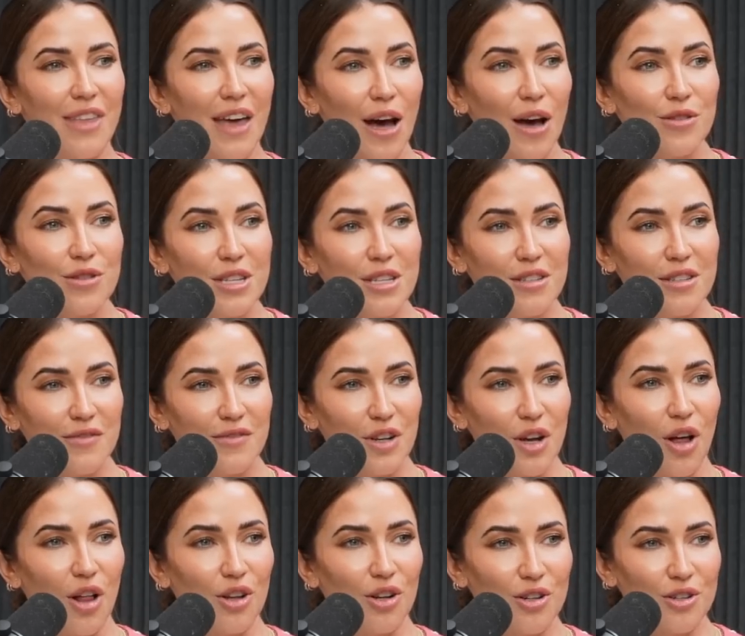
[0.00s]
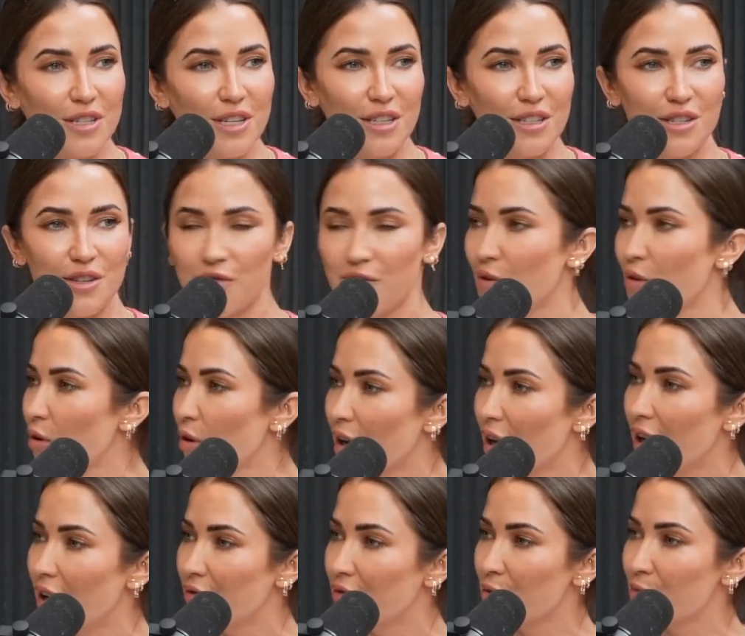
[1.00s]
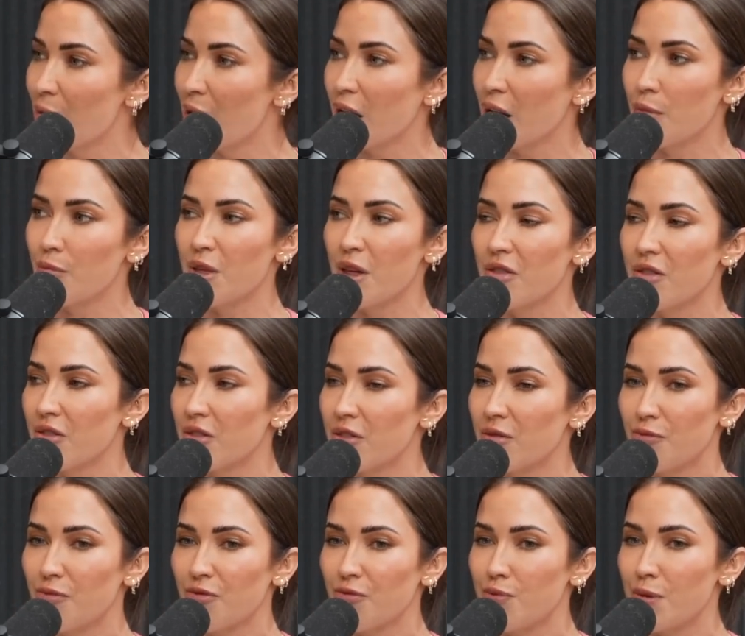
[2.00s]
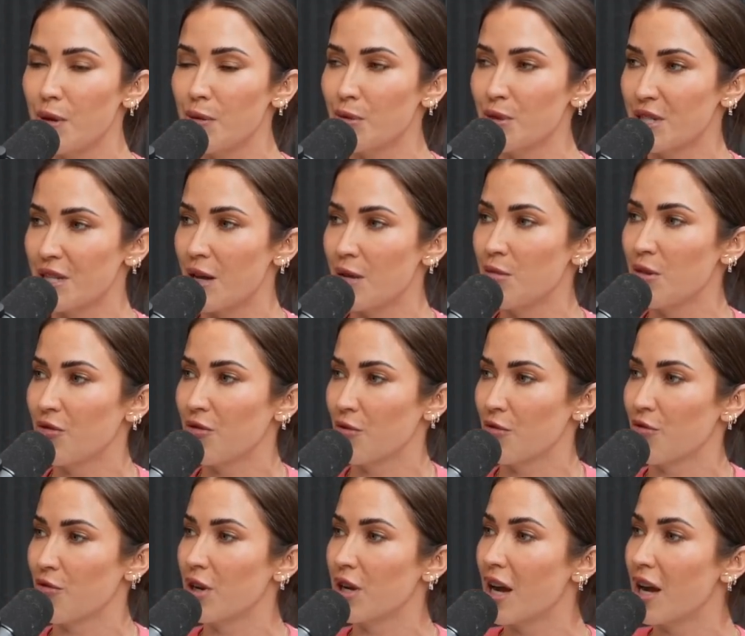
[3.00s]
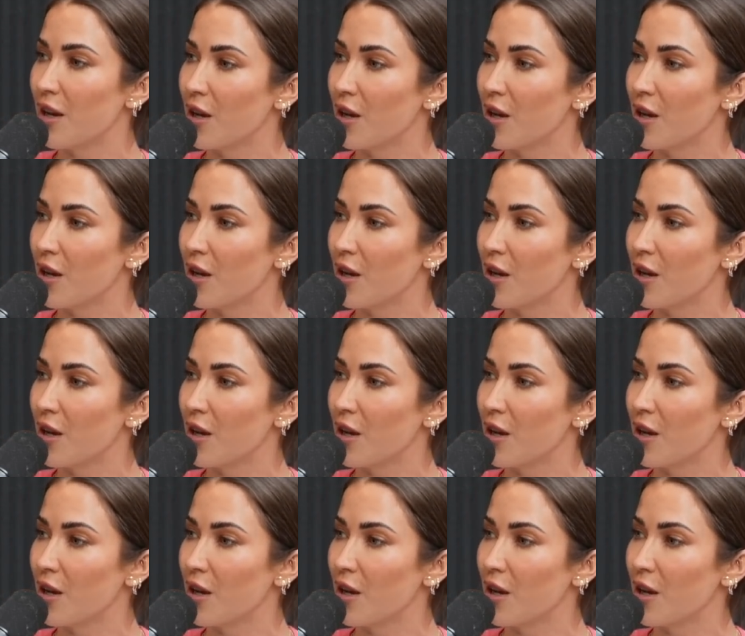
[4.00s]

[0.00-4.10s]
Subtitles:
thousands of dollars at Sephora for makeup that people send me for free